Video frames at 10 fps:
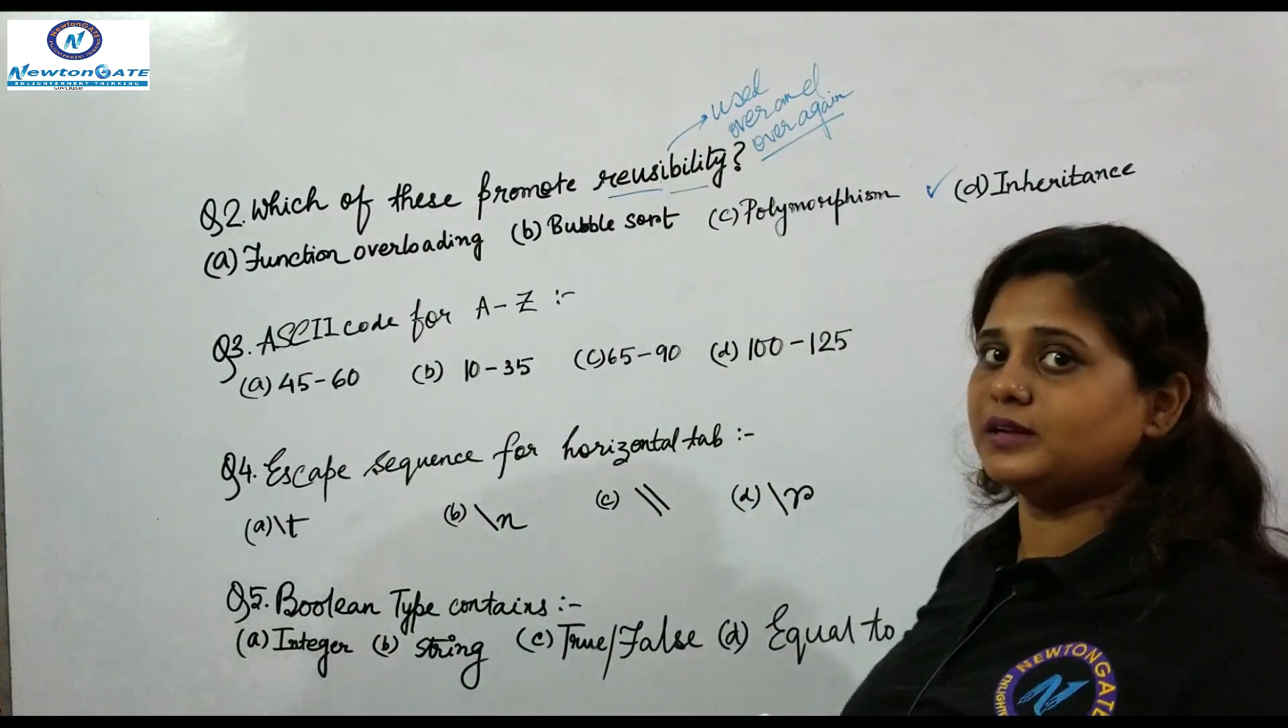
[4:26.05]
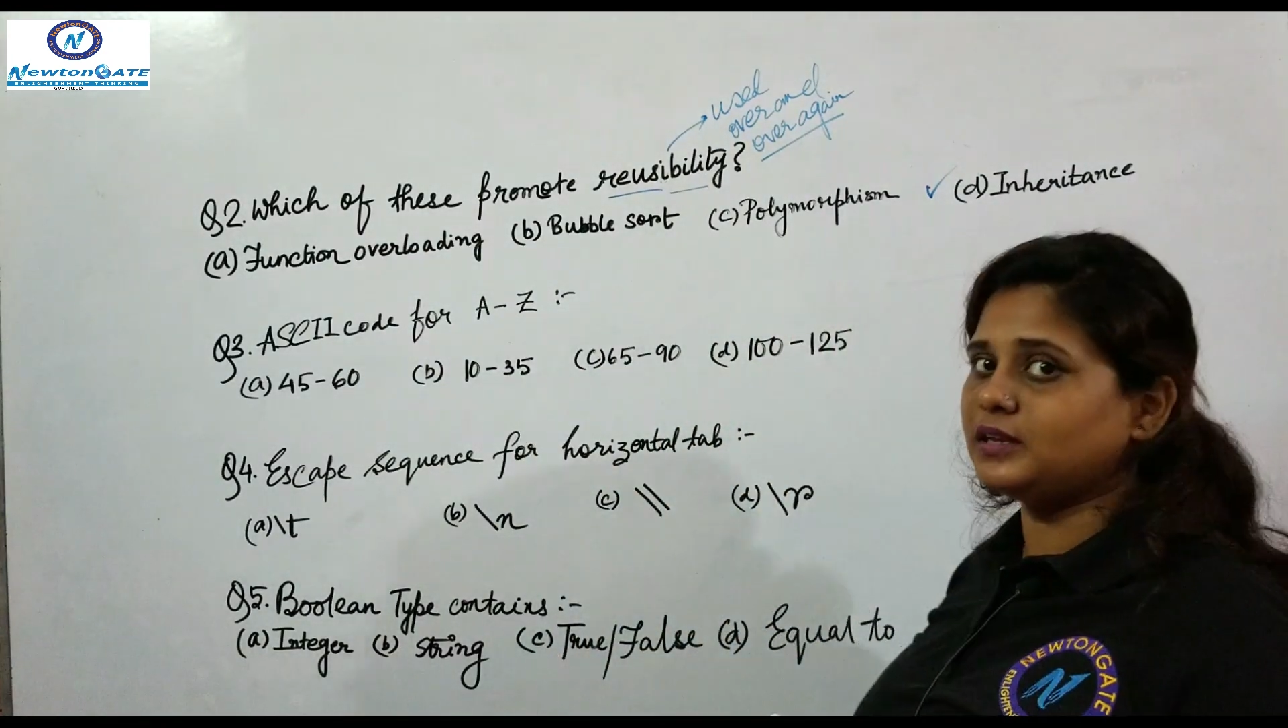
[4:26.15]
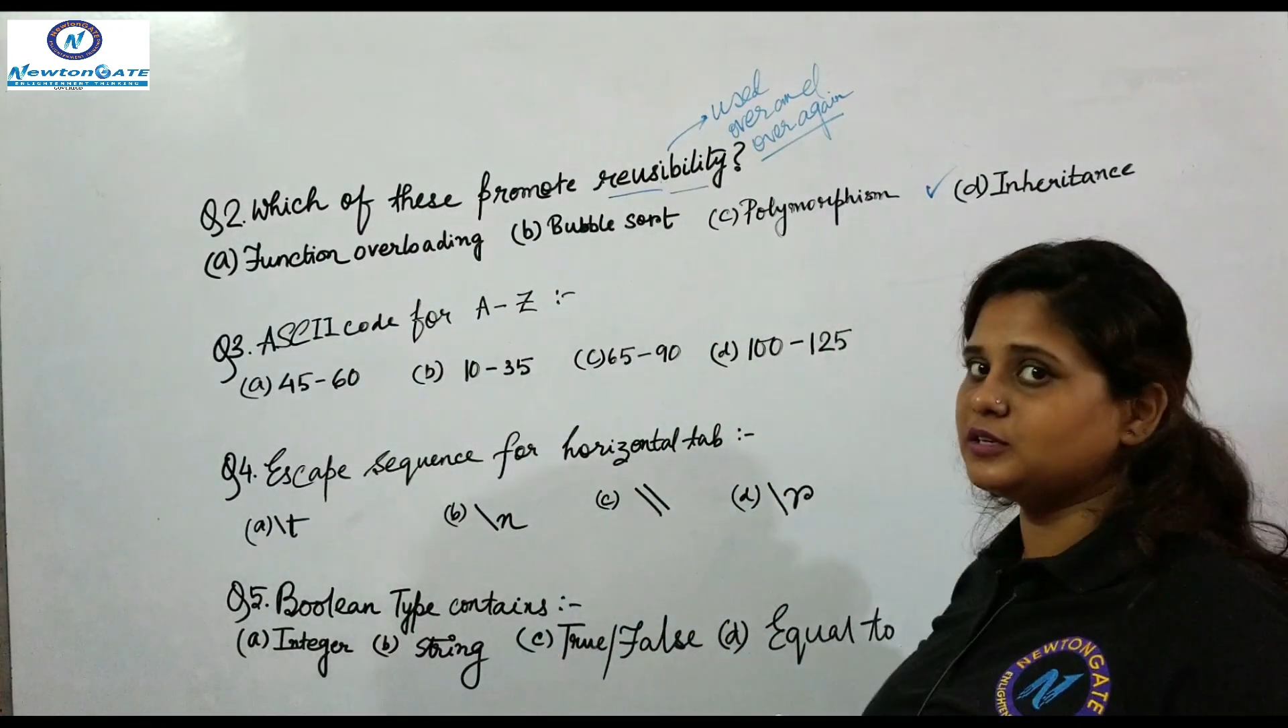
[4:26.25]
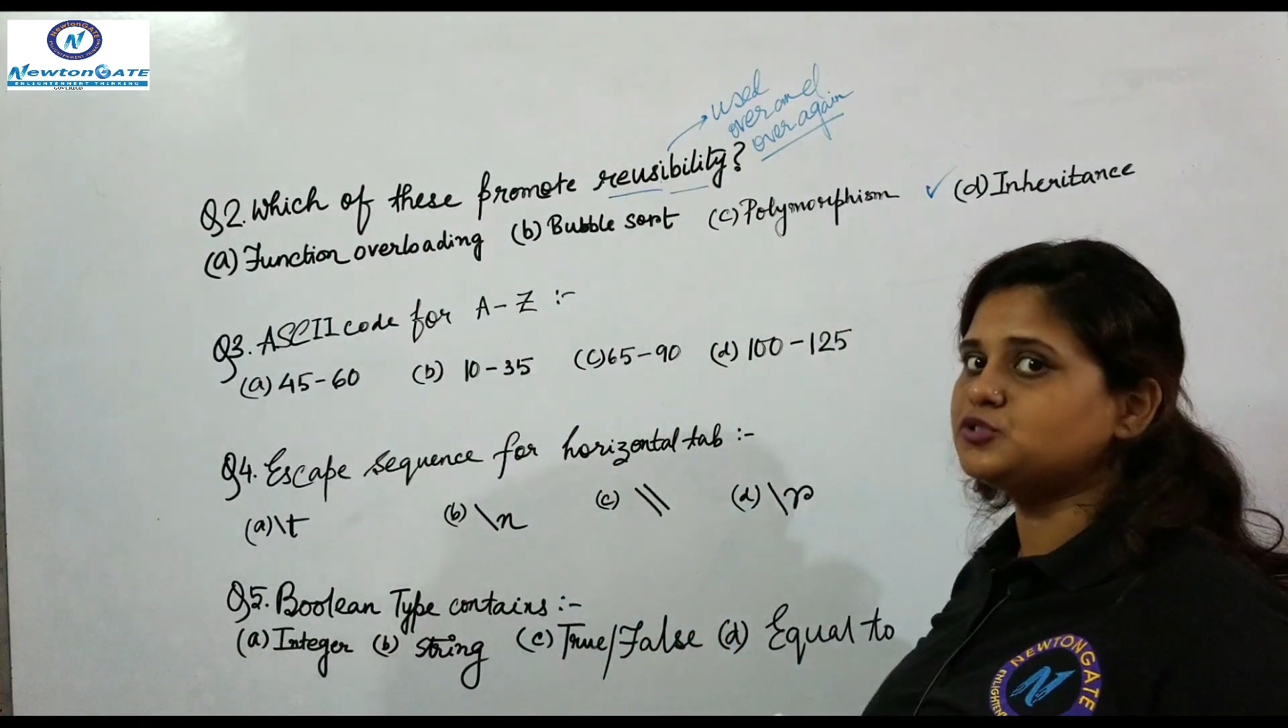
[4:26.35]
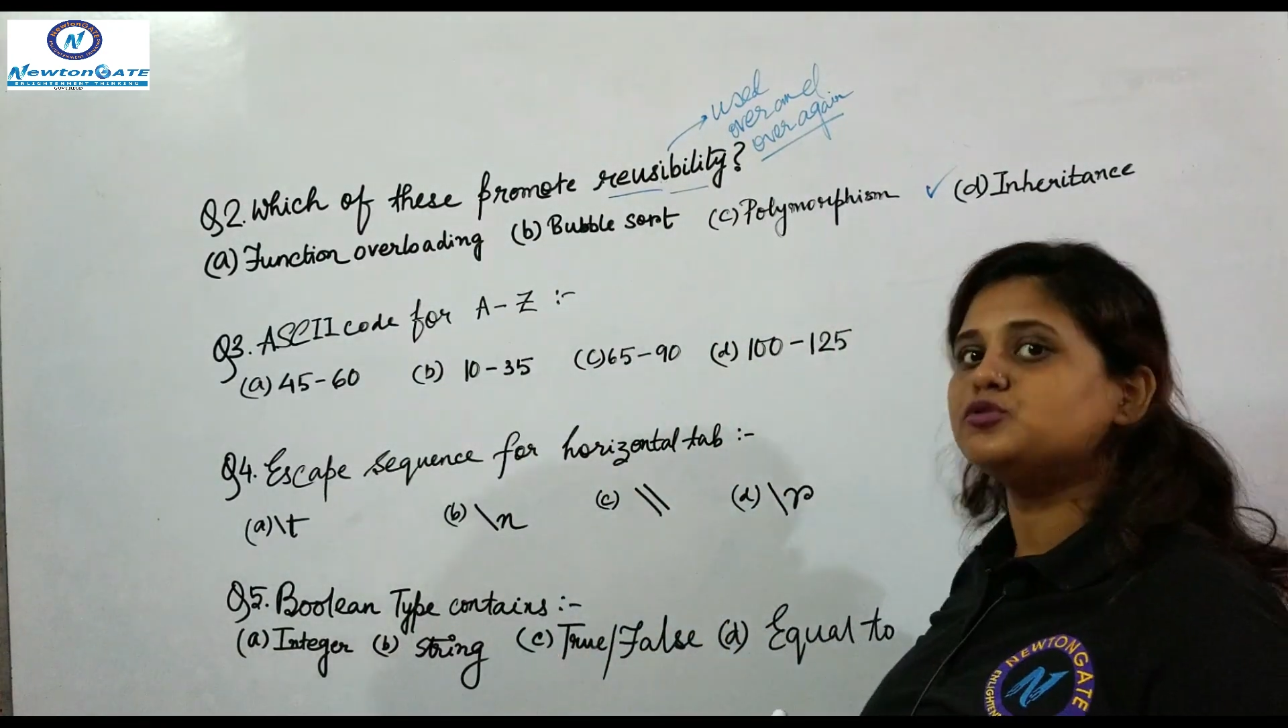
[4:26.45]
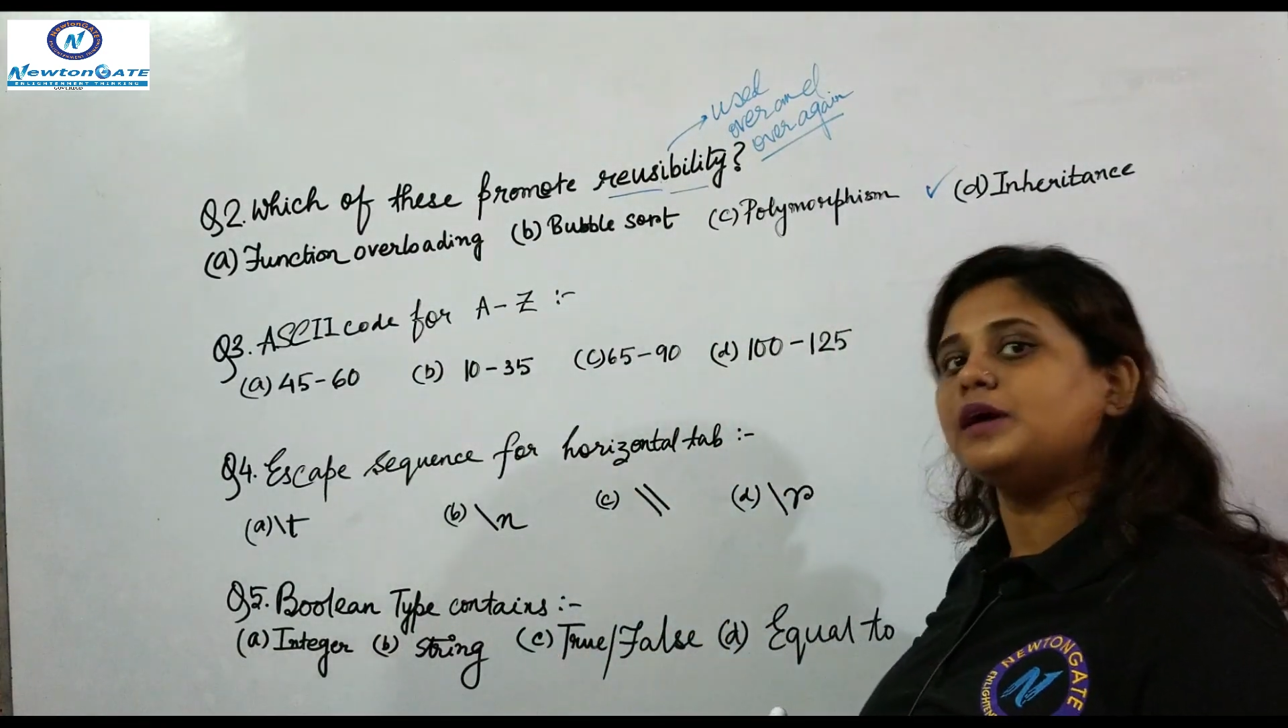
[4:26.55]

clear to